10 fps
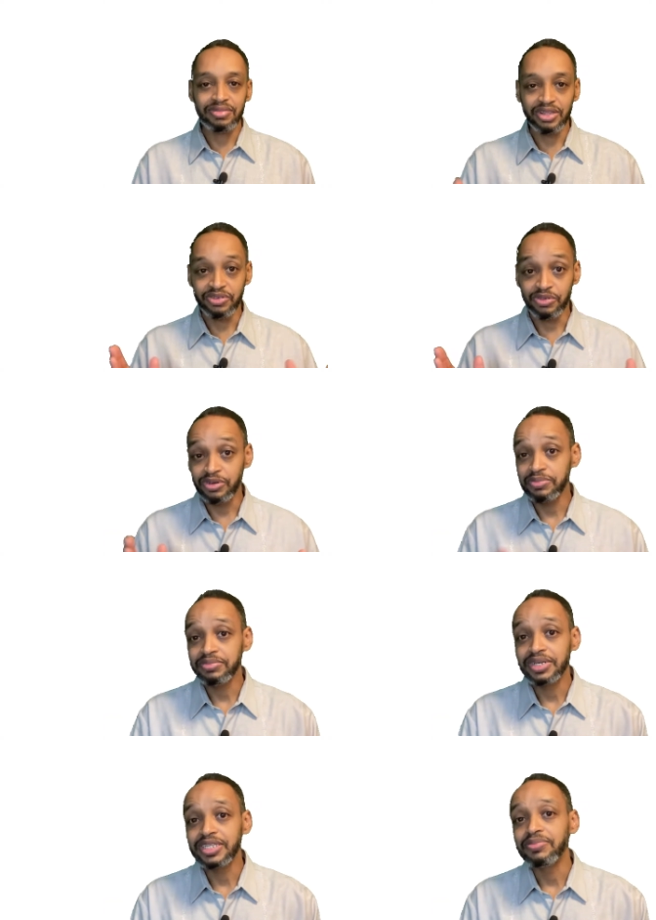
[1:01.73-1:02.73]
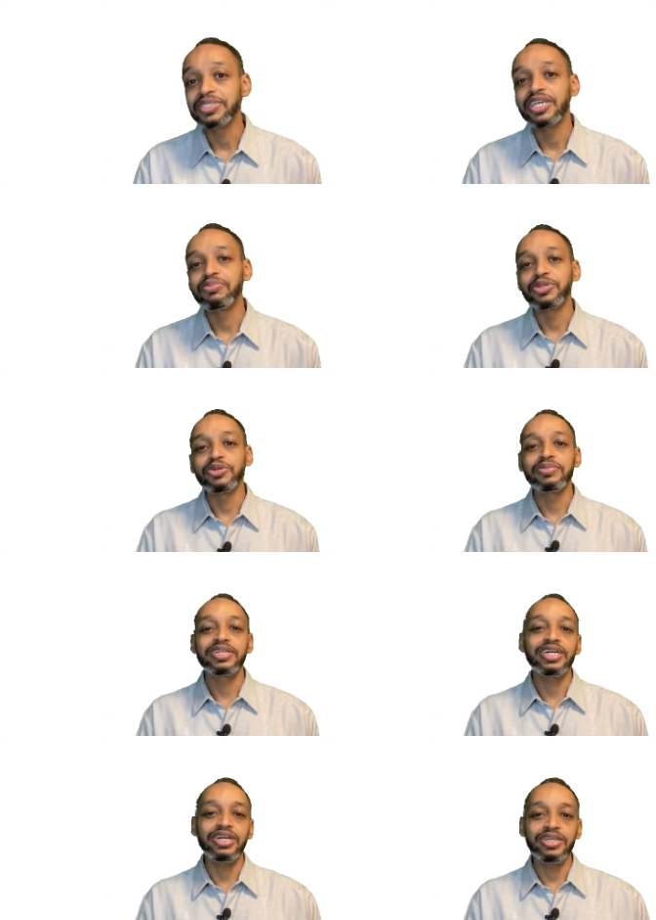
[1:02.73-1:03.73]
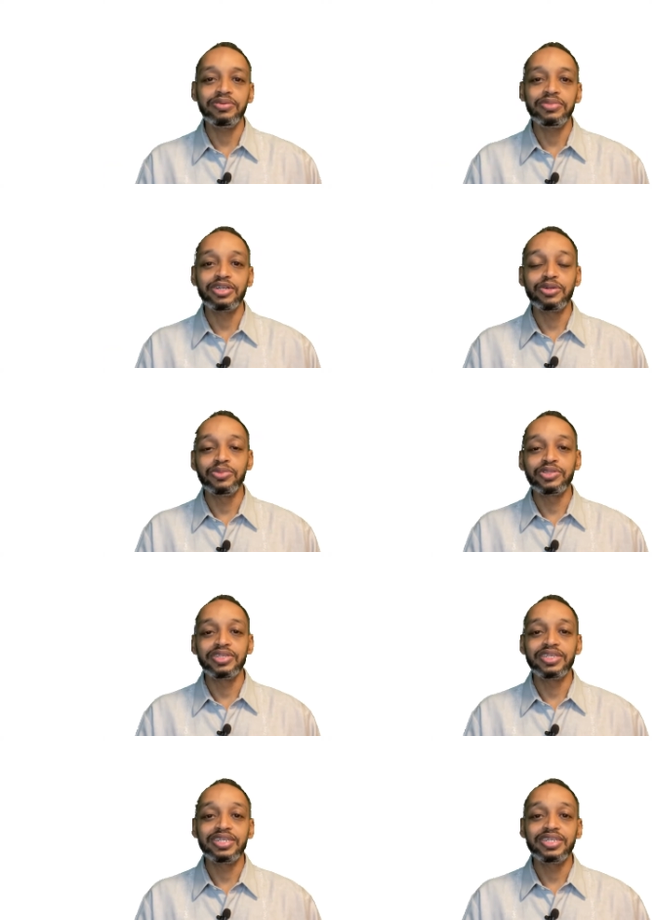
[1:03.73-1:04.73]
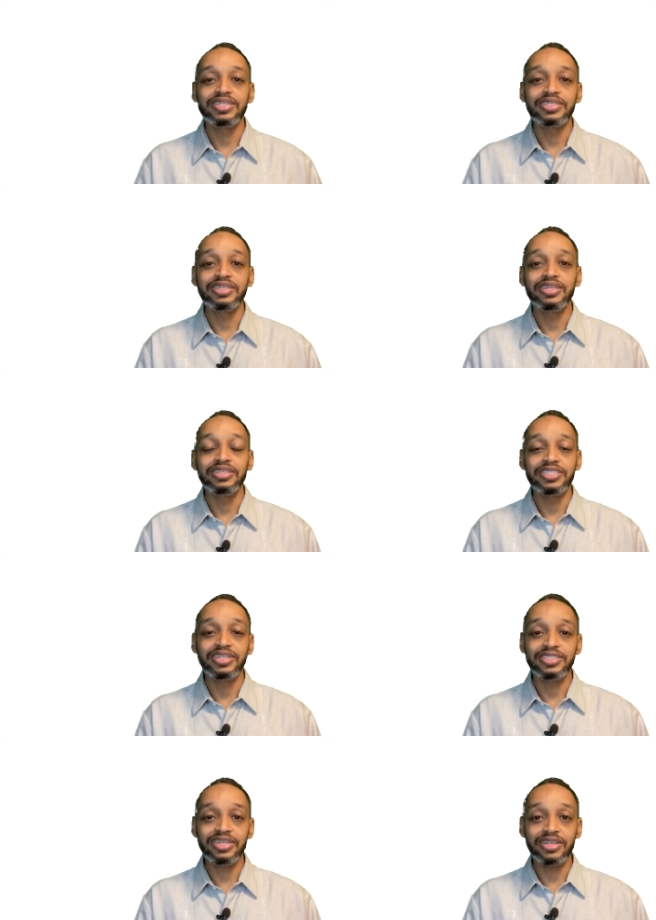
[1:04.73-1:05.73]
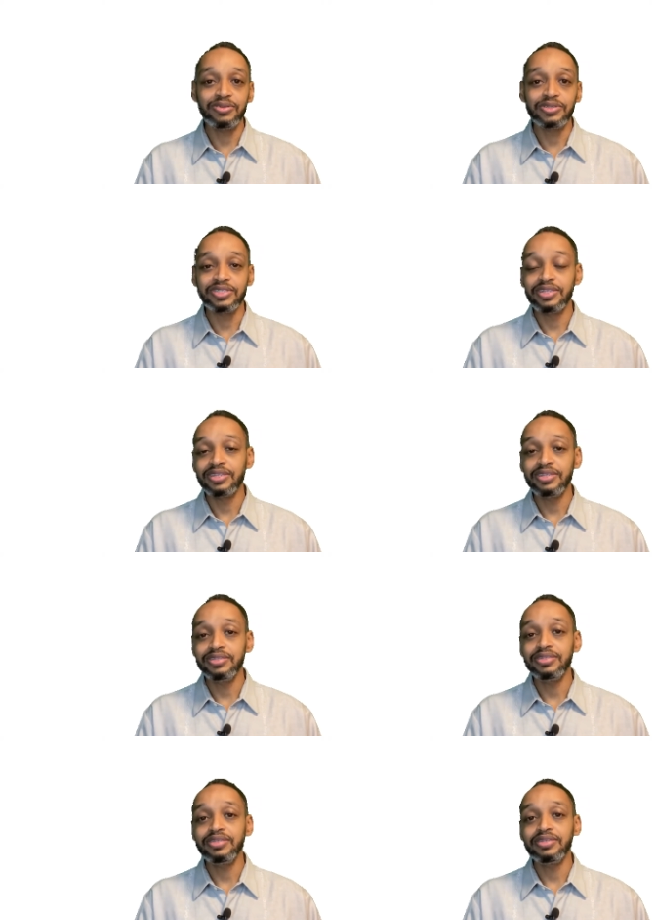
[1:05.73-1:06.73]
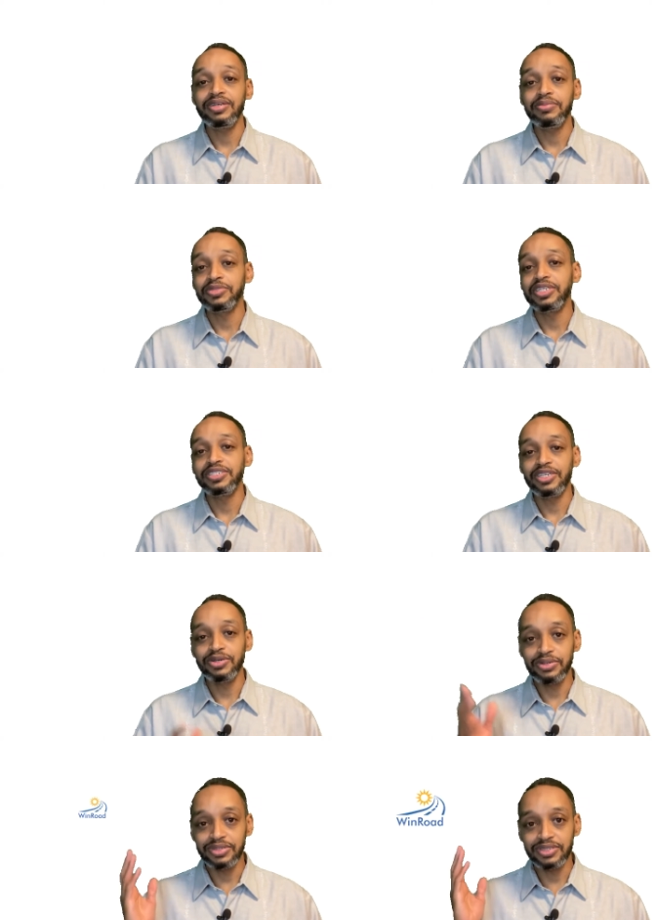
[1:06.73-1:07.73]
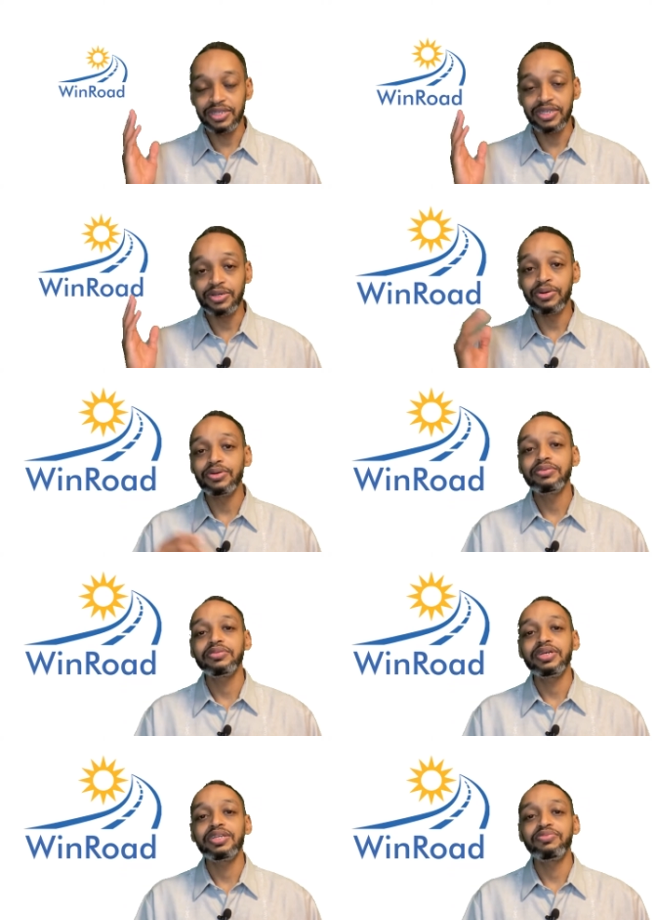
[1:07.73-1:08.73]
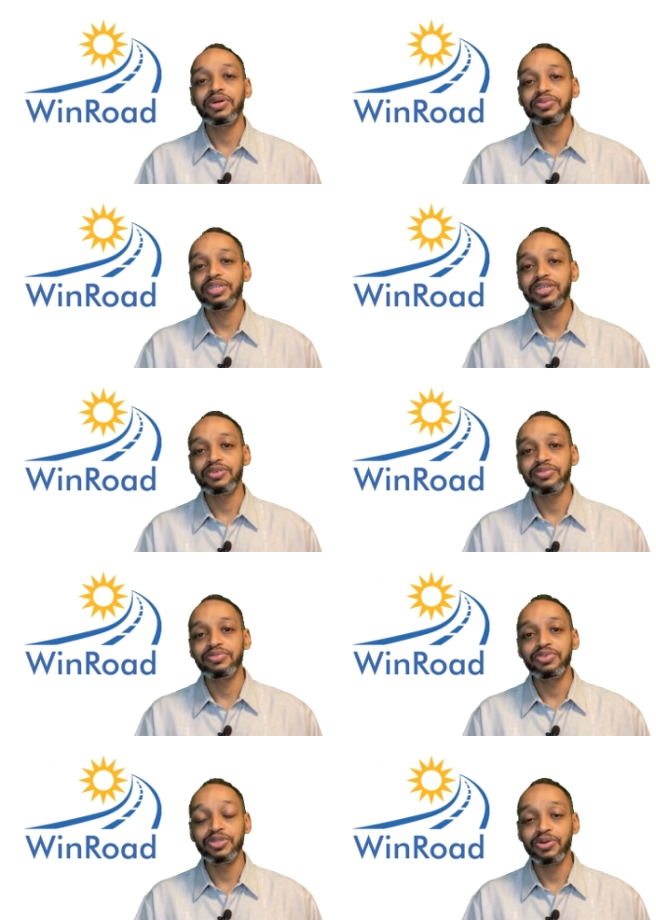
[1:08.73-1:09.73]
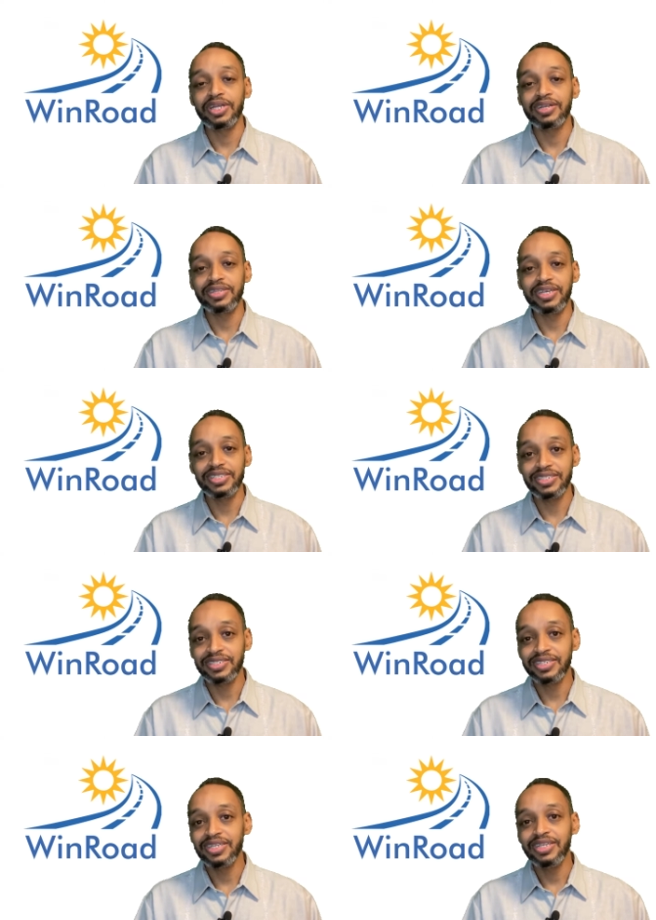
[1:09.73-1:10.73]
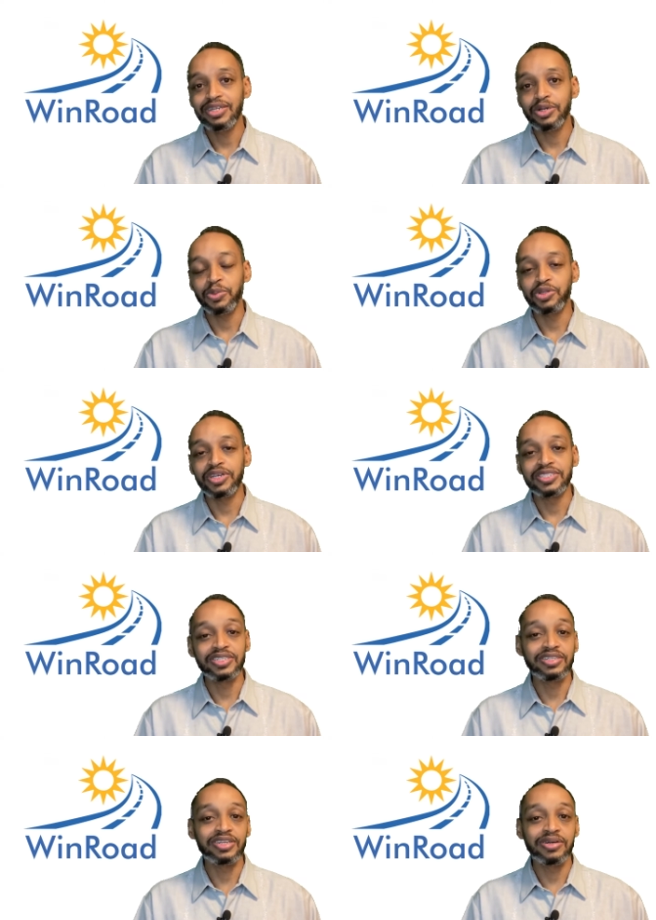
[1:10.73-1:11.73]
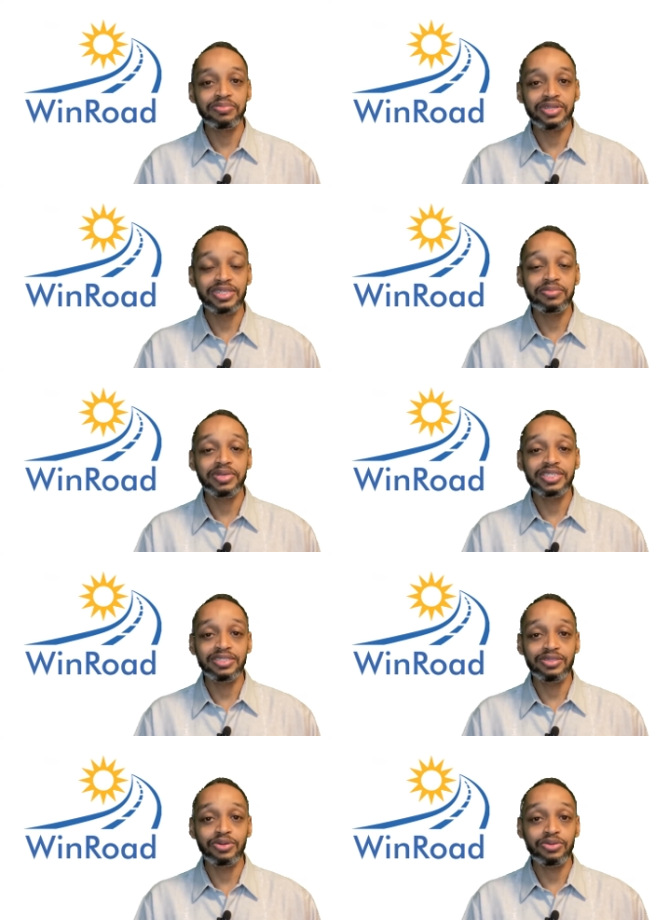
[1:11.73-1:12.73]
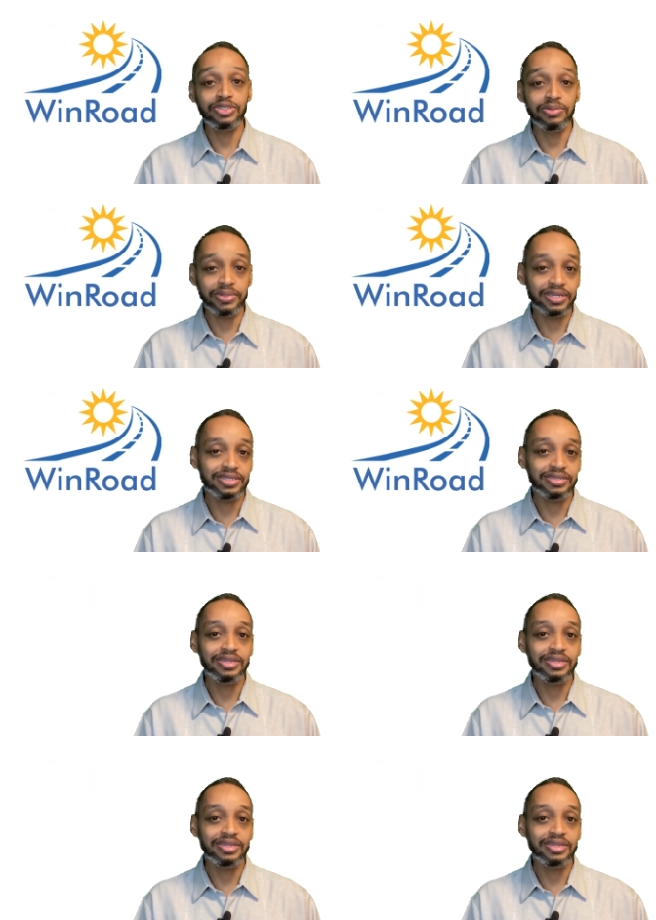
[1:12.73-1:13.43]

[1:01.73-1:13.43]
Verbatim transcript: Hello, everyone, my name is Ayman Omar. I am a robotic uh, researcher and consultant. I'm the CEO, CEO and founder of WinRoad RTS, robotic consulting company based in Tokyo, Japan.